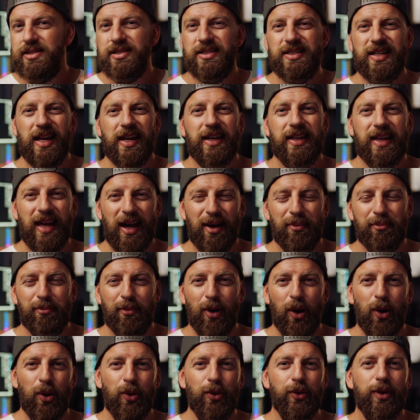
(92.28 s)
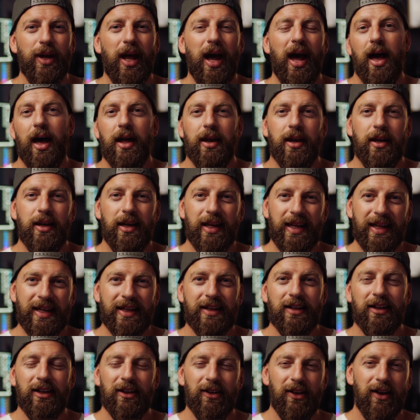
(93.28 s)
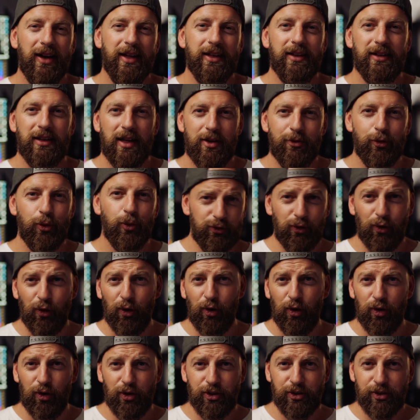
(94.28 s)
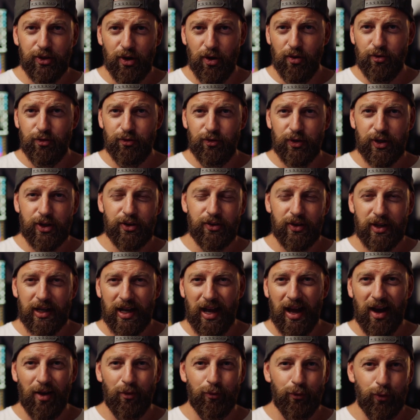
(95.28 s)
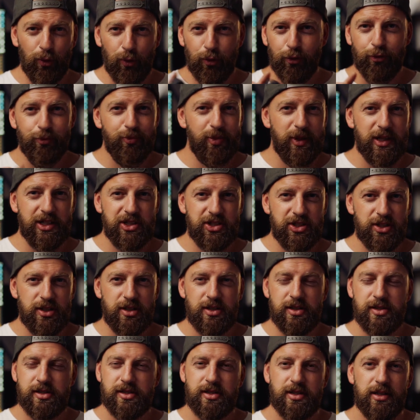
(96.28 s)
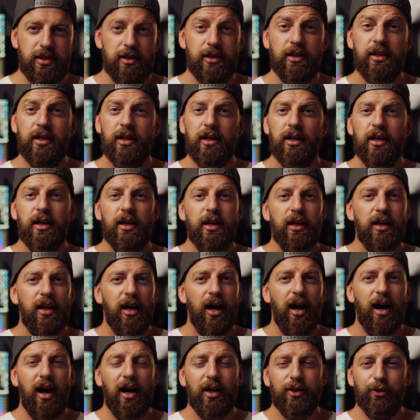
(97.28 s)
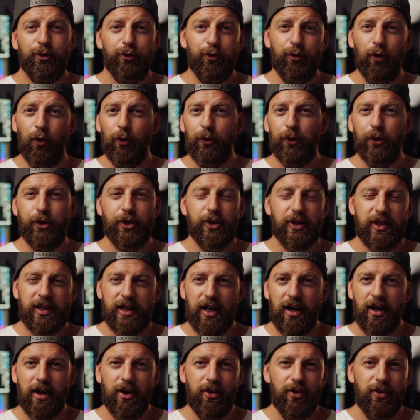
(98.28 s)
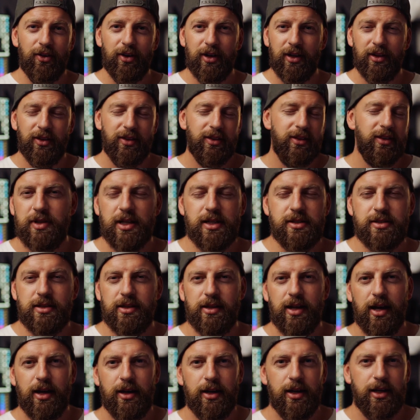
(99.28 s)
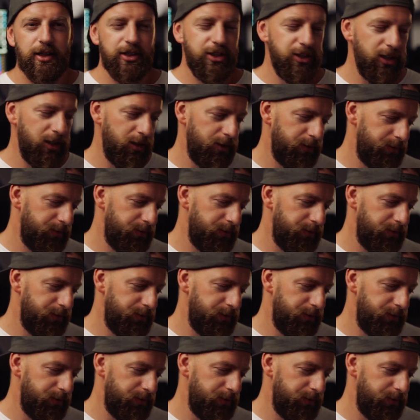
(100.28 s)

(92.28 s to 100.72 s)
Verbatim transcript: stakeout mode, and an incline level for, you know, figuring out roof pitches and uh, the fall on your gutter and things of that nature.